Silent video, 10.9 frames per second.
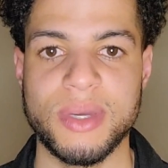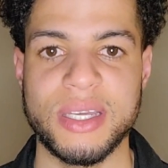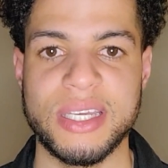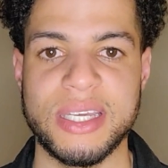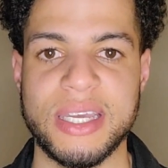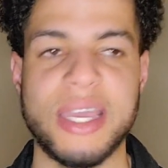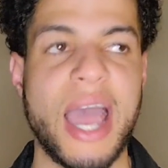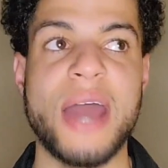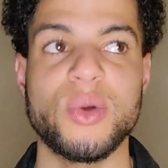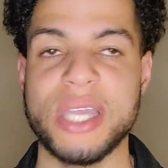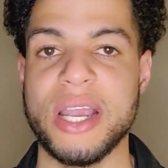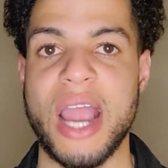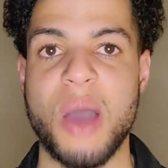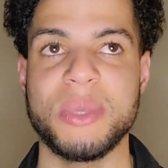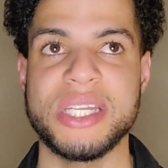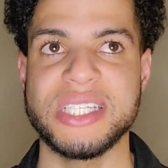it, I don't care how
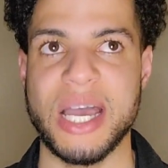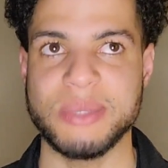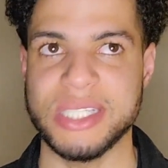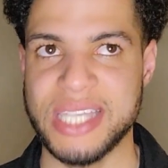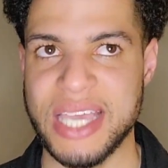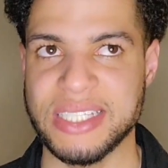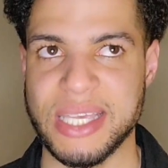many times it takes.